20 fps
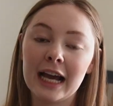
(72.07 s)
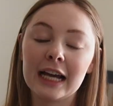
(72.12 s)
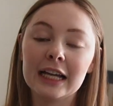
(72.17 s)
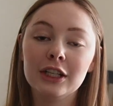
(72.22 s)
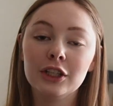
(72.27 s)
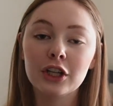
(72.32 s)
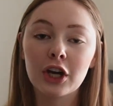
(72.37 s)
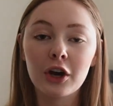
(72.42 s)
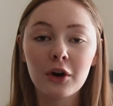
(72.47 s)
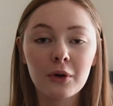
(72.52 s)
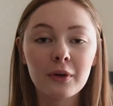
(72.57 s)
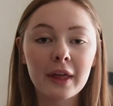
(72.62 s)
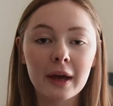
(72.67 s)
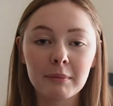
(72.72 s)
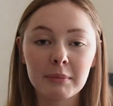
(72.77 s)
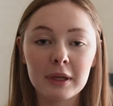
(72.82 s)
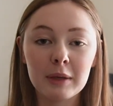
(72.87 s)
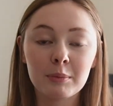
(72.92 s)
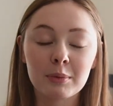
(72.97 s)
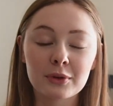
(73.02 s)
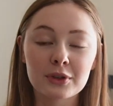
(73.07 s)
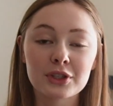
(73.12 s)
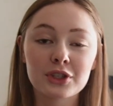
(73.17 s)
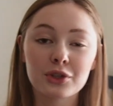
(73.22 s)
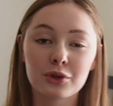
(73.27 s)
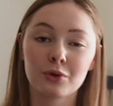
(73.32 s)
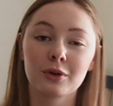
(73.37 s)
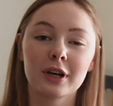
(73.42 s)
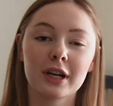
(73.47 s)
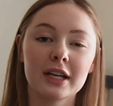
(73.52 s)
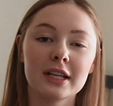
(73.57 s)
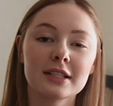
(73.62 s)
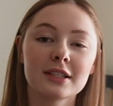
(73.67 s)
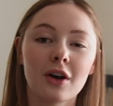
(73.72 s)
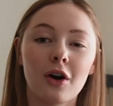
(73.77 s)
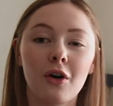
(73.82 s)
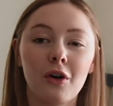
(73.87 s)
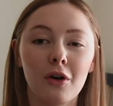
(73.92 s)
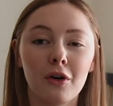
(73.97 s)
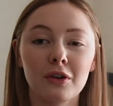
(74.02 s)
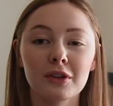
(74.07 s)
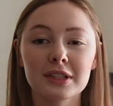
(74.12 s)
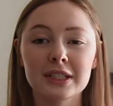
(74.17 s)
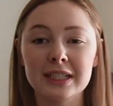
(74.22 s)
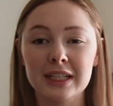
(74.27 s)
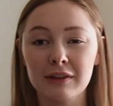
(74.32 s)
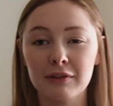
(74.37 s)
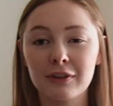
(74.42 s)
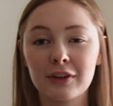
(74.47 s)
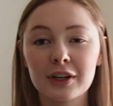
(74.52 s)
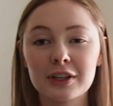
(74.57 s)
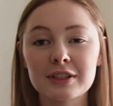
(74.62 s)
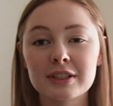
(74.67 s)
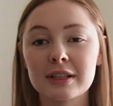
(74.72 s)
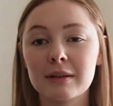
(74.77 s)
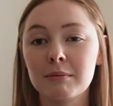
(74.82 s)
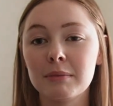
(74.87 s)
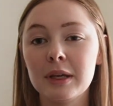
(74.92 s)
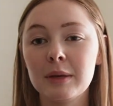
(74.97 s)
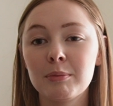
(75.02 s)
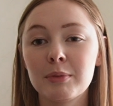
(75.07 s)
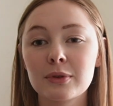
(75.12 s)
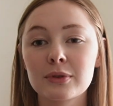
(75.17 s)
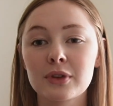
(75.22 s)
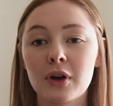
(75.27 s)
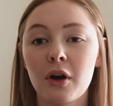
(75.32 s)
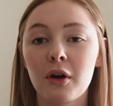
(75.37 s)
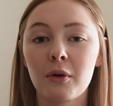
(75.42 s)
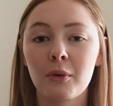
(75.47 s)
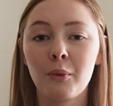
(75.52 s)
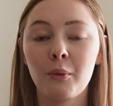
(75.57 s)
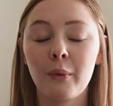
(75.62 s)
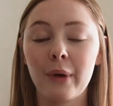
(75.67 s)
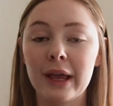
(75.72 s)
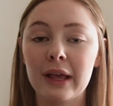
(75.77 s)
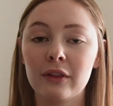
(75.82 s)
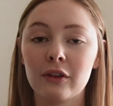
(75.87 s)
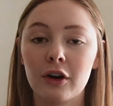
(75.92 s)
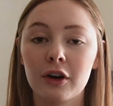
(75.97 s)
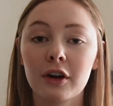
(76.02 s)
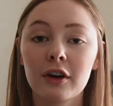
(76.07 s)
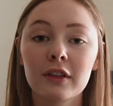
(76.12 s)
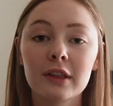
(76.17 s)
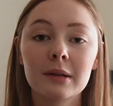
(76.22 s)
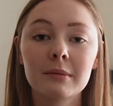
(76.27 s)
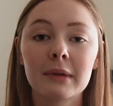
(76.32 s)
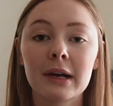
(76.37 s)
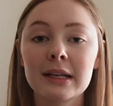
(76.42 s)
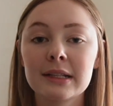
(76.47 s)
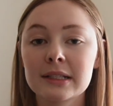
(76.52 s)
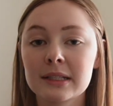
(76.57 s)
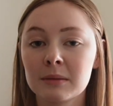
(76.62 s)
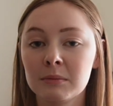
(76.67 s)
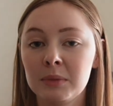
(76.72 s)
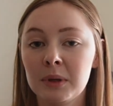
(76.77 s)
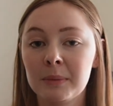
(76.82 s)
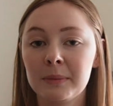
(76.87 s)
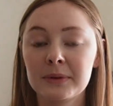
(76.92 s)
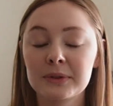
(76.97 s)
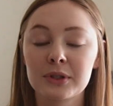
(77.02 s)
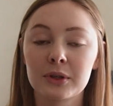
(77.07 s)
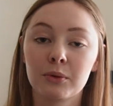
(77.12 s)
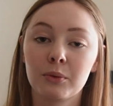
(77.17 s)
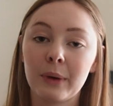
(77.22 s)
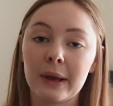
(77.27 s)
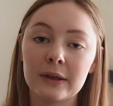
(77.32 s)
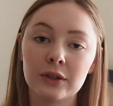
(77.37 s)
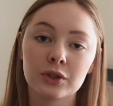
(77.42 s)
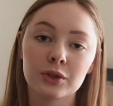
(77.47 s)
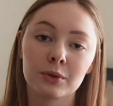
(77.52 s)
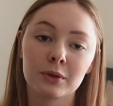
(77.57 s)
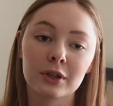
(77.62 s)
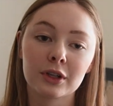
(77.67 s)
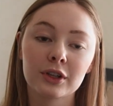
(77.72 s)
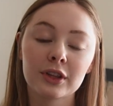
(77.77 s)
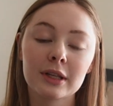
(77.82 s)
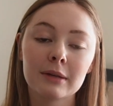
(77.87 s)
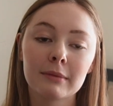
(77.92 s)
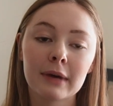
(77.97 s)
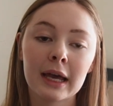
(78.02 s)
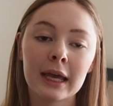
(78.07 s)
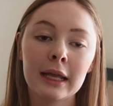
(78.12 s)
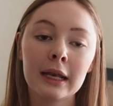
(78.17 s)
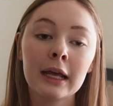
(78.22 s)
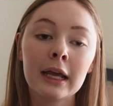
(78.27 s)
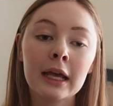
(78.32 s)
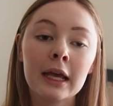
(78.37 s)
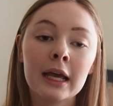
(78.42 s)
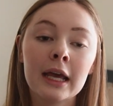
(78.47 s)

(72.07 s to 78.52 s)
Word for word: I know that people's stories all differ. Some people's are way longer than mine, some people's are way shorter than mine.